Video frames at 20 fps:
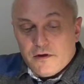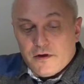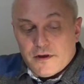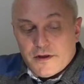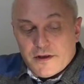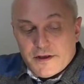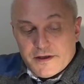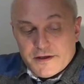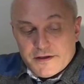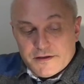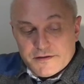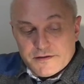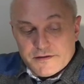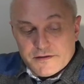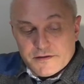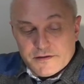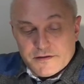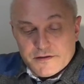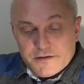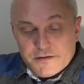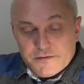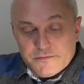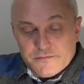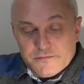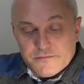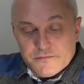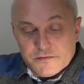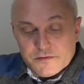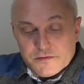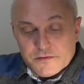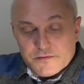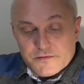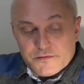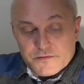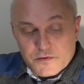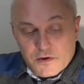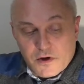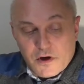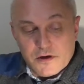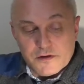And of
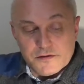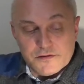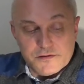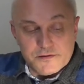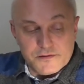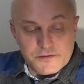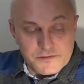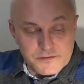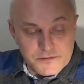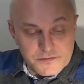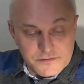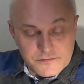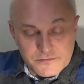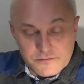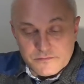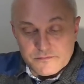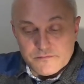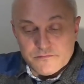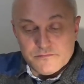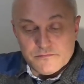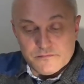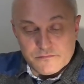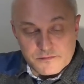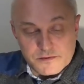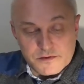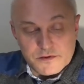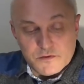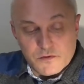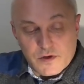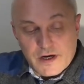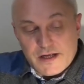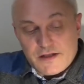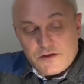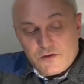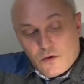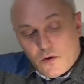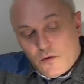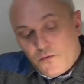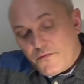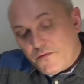course, quite
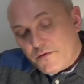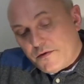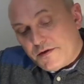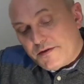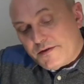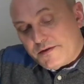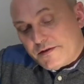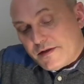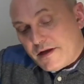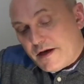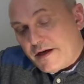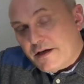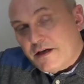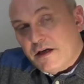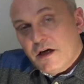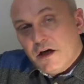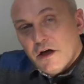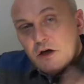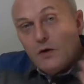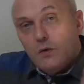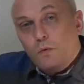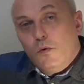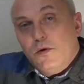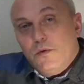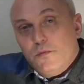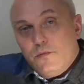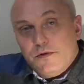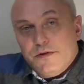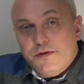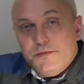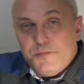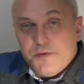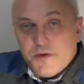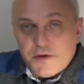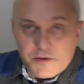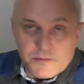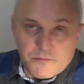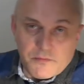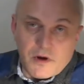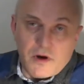often it's like when we
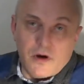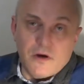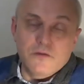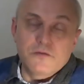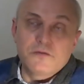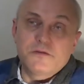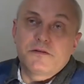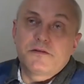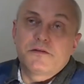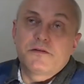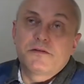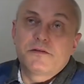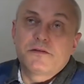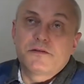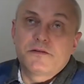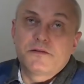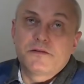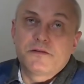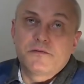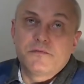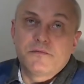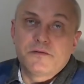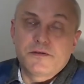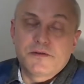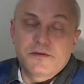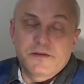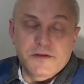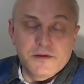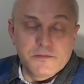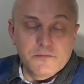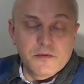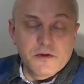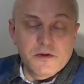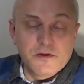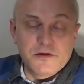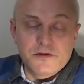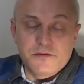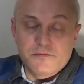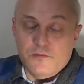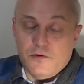speak about
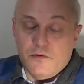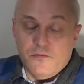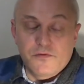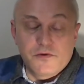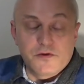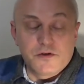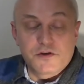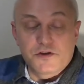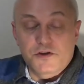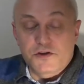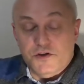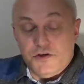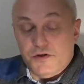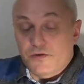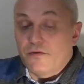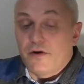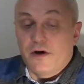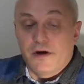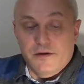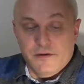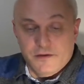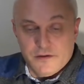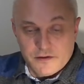symbolism of the Shiva,